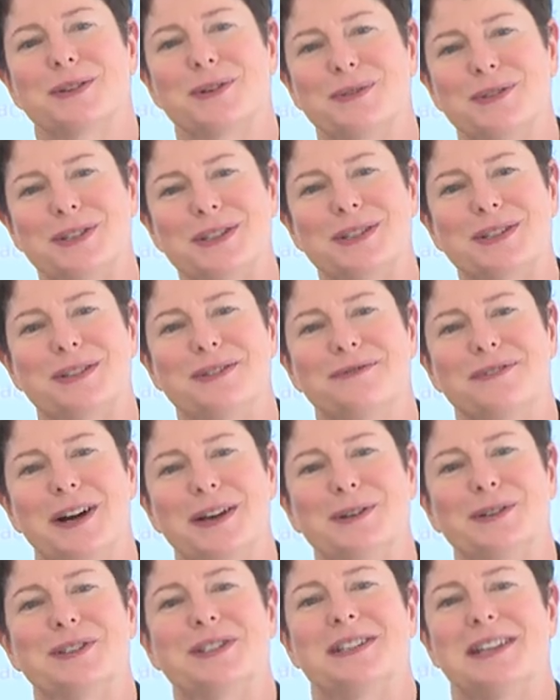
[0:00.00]
So this is the
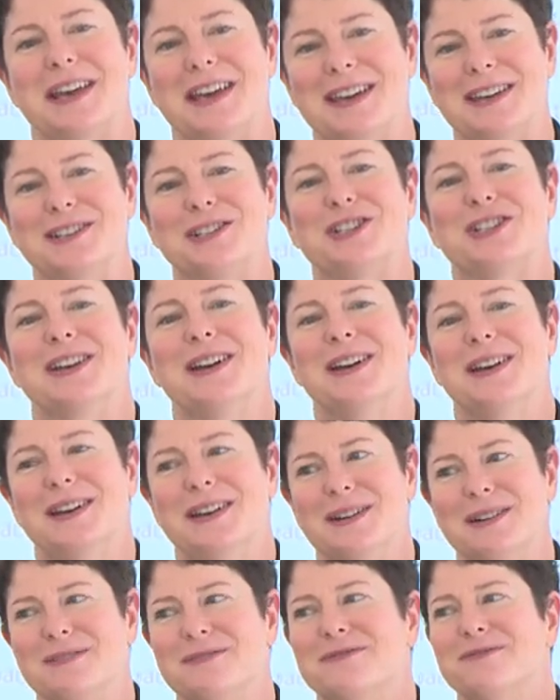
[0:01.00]
final stage
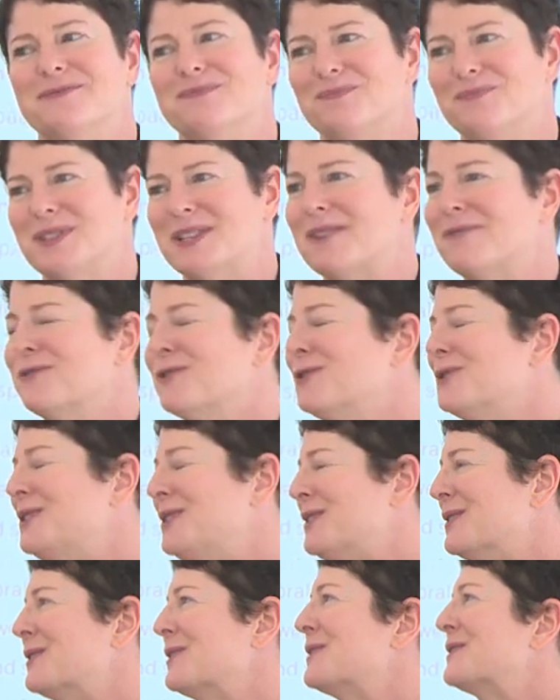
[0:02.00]
of several
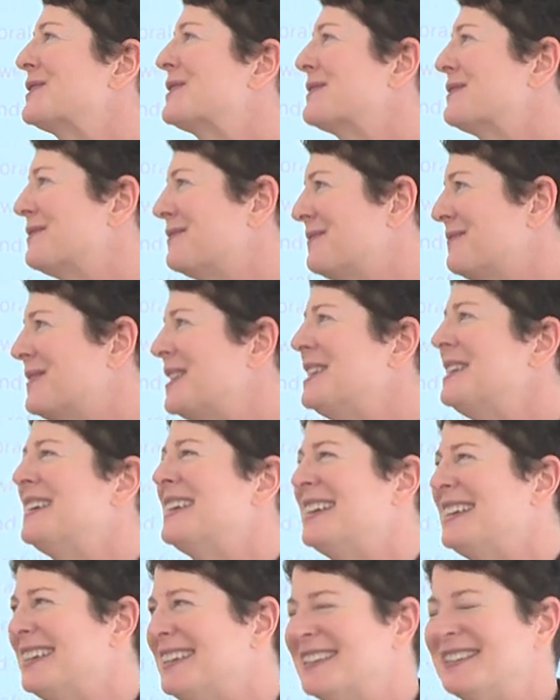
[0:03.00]
years of
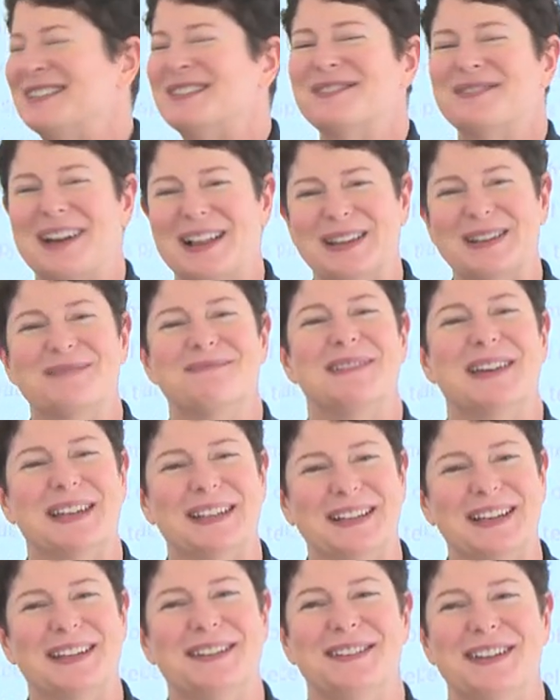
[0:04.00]
thinking and
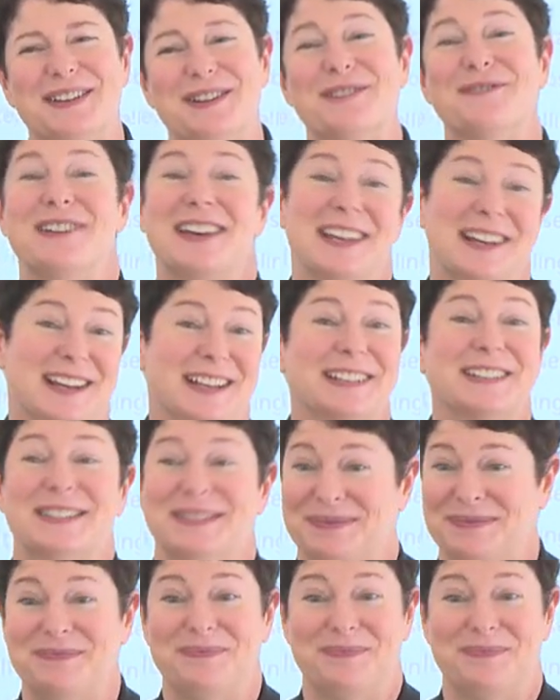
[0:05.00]
developing and innovating.